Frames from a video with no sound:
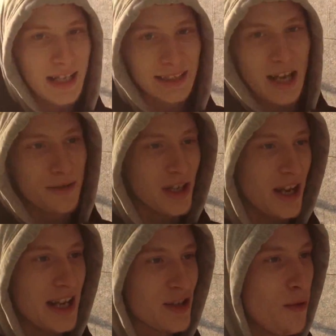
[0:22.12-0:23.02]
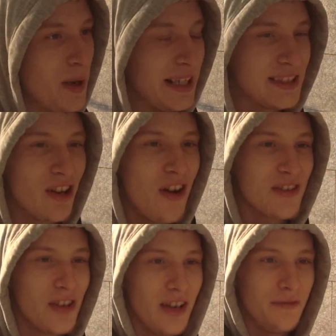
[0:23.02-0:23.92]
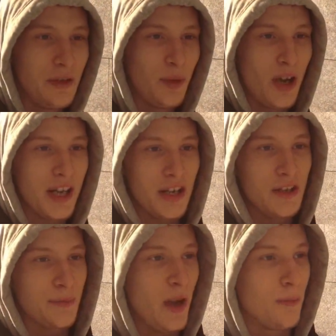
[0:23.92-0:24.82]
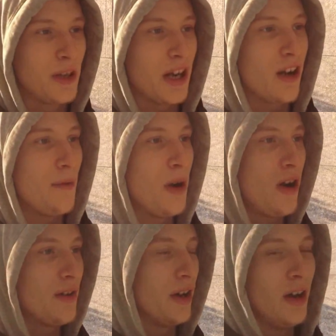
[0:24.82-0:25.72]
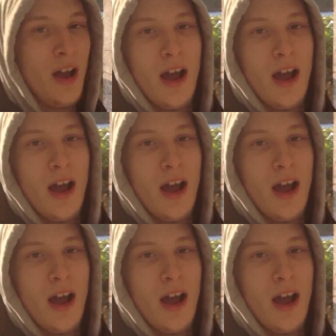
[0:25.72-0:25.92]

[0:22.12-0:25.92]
Lick down, turn this whole place to Gaza. Every bar that you spit, I'm gonna come harder.